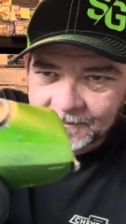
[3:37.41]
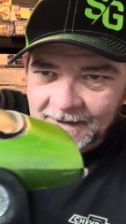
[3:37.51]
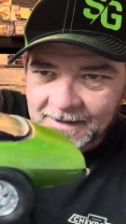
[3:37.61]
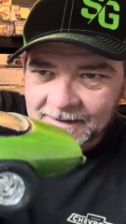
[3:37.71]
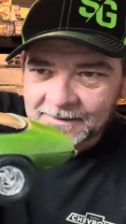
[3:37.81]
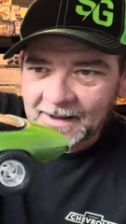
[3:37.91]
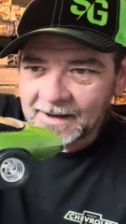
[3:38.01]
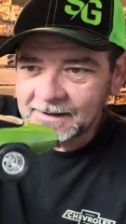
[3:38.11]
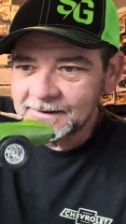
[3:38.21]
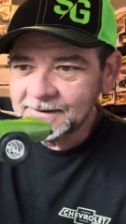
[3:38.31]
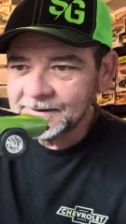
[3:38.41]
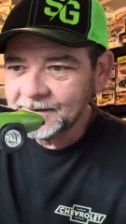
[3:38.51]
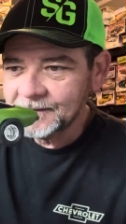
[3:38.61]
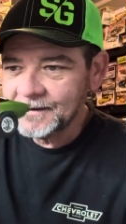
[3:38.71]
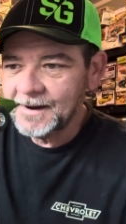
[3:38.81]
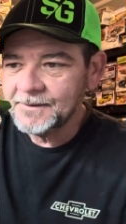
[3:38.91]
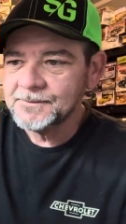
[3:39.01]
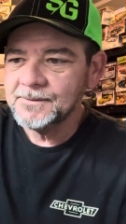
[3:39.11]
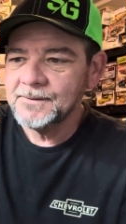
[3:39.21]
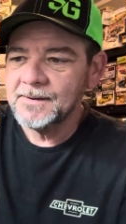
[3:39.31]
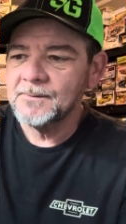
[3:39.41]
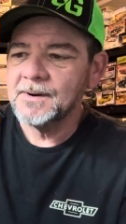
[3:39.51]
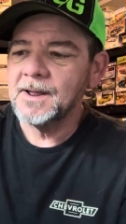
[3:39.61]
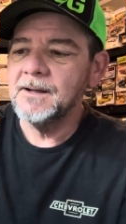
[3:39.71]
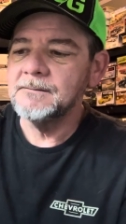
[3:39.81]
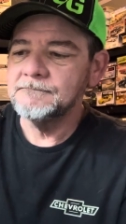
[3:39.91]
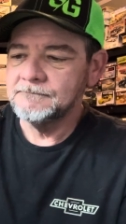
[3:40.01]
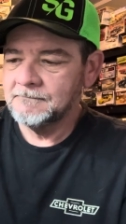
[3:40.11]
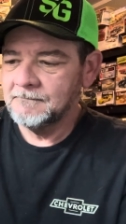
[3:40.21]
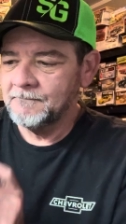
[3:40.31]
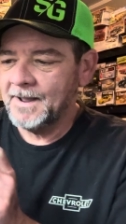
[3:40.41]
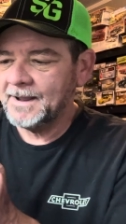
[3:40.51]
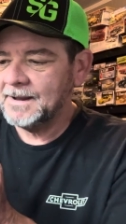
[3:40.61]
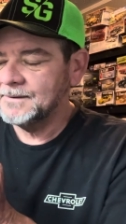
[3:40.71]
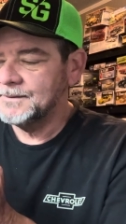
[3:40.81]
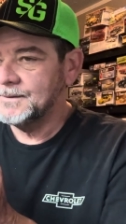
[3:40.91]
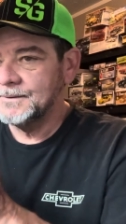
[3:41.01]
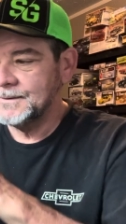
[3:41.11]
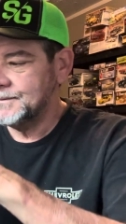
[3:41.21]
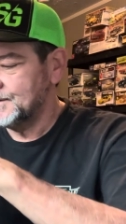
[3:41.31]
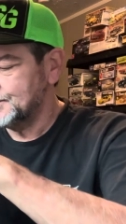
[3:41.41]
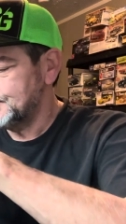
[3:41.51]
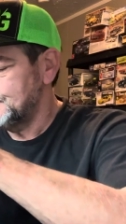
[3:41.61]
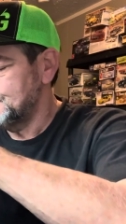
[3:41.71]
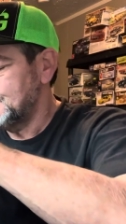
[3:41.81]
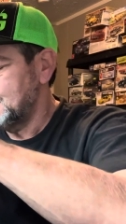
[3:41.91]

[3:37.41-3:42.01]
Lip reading: But I didn't detail the dash or none of that when I got back into doing this. Y'all excuse me.